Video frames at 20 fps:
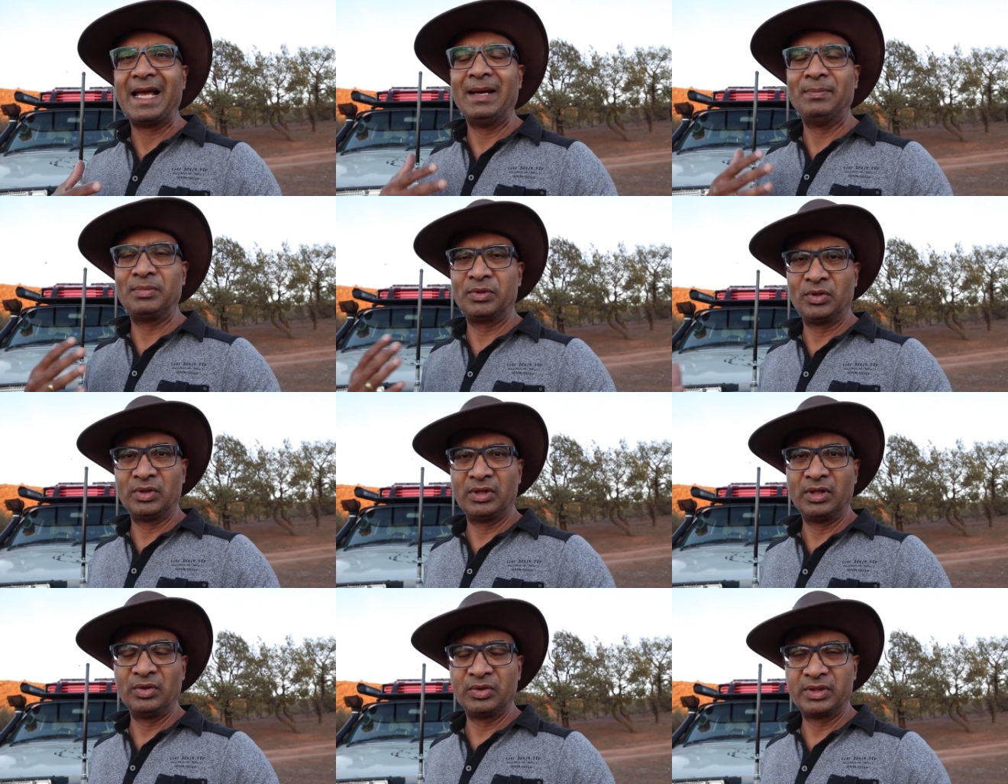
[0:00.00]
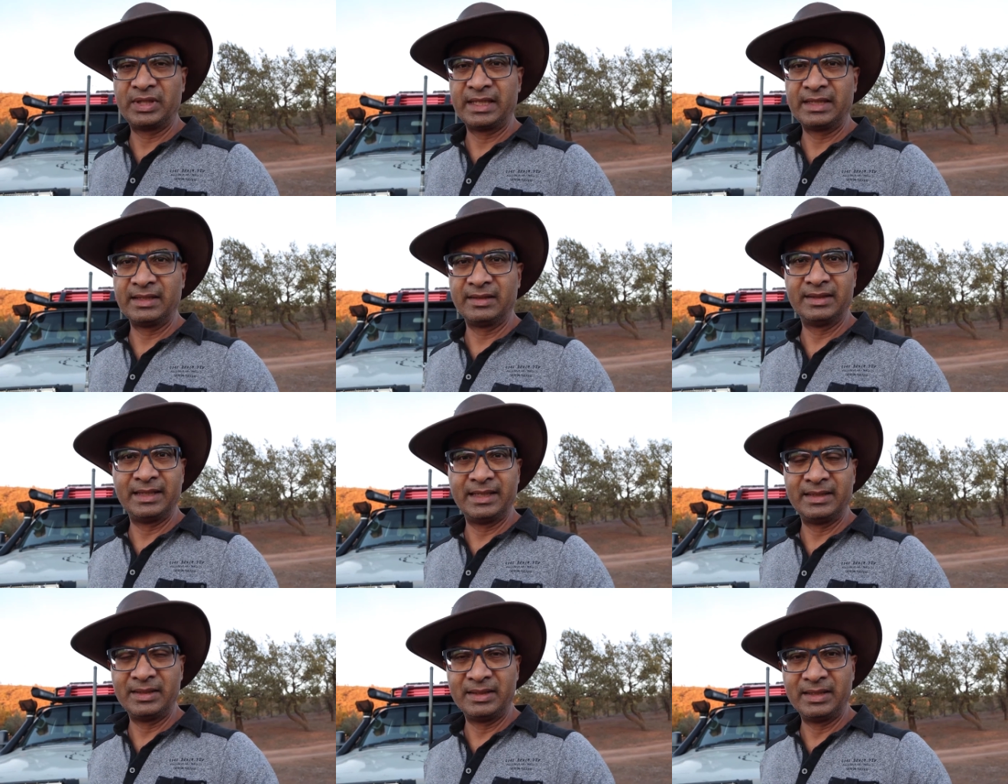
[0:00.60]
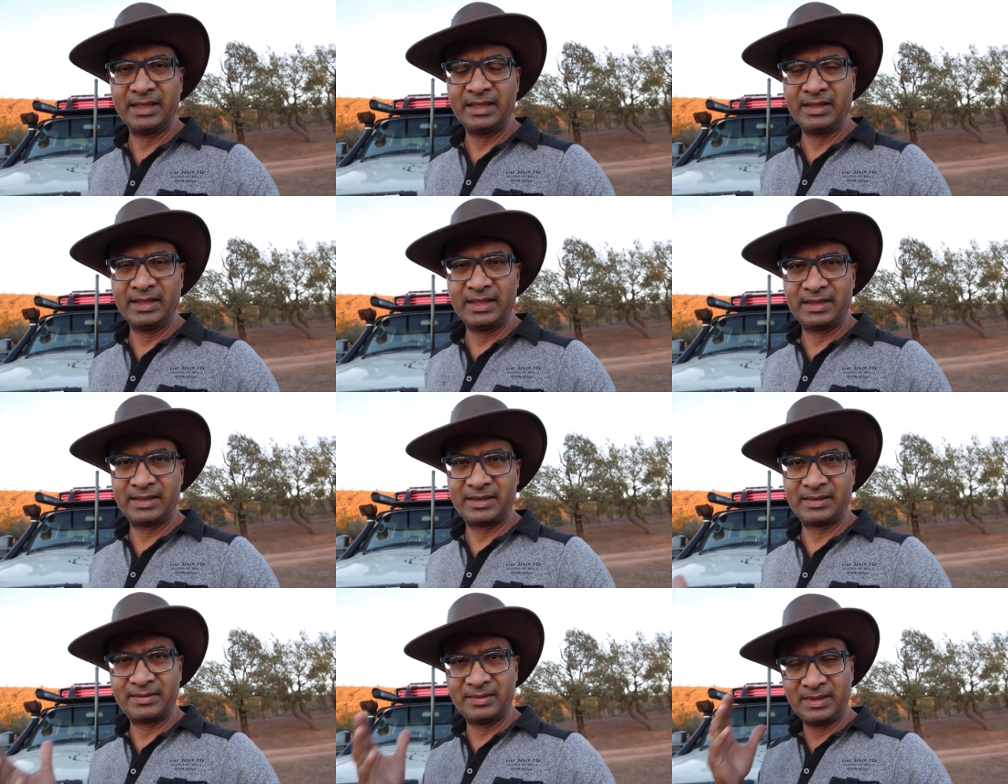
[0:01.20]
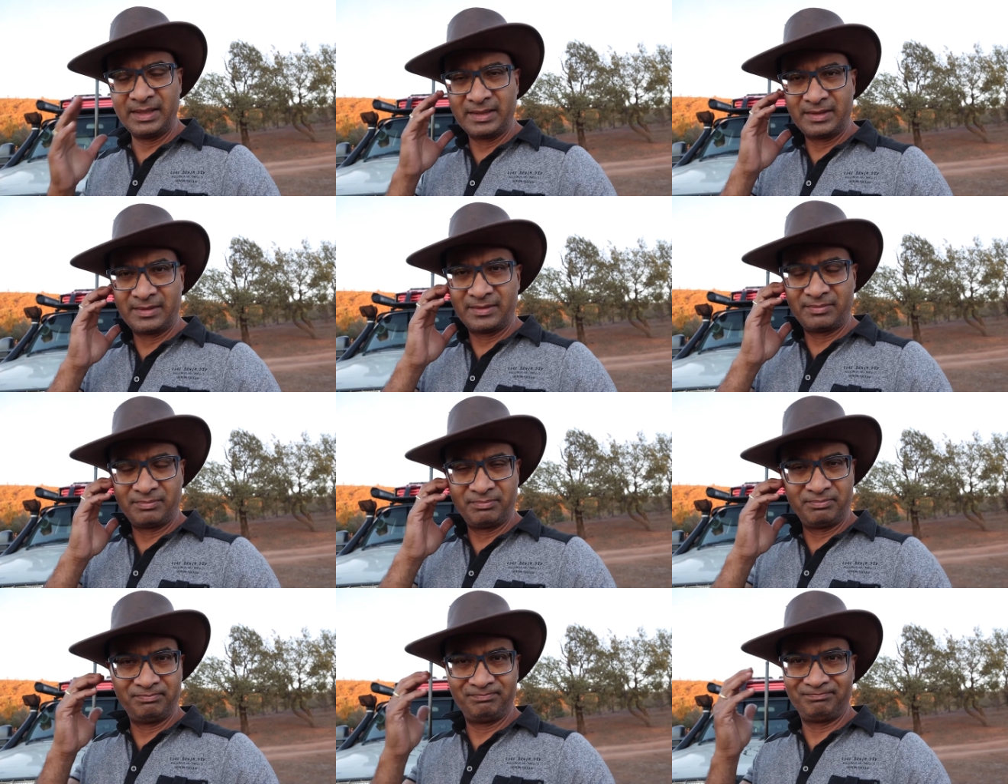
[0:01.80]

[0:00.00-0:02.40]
absolutely no signal then you know it's it's